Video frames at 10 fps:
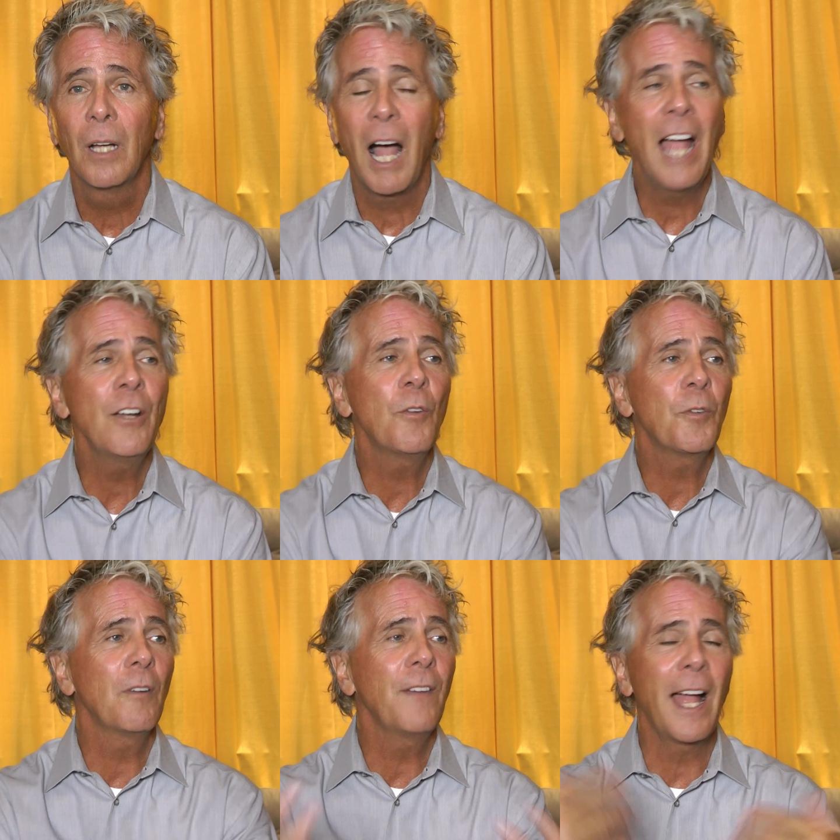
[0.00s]
I know
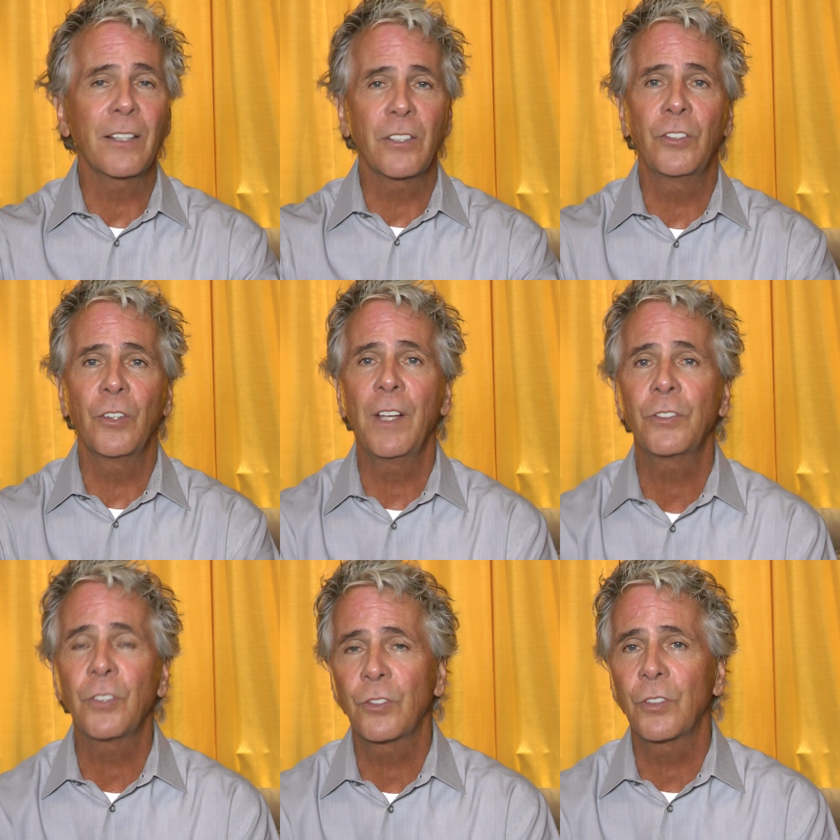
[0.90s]
for a fact that
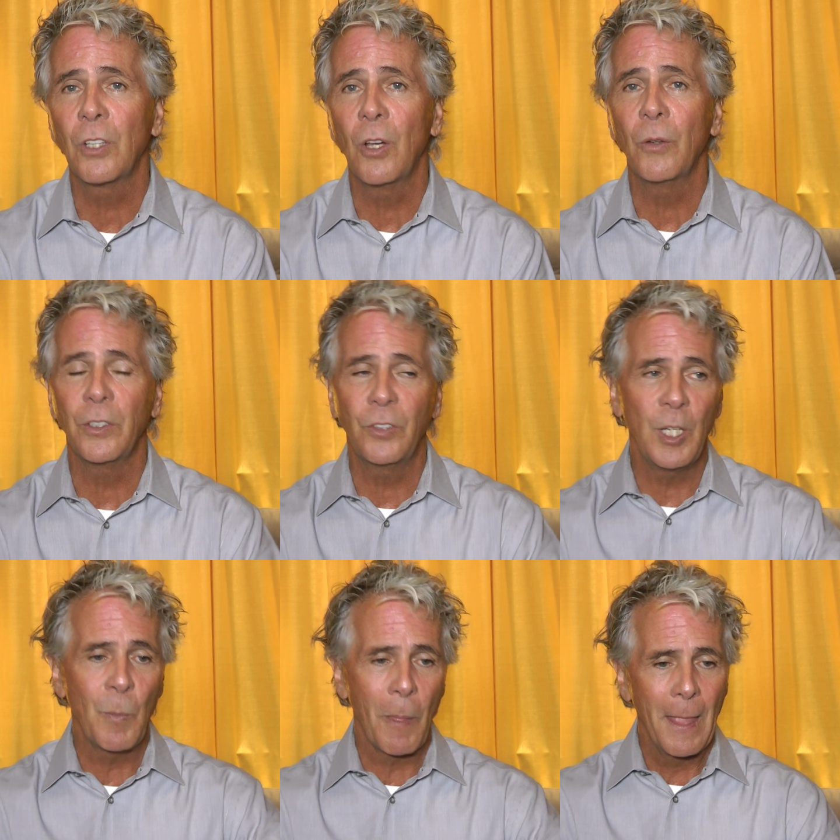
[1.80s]
Sylvester Stallone, as he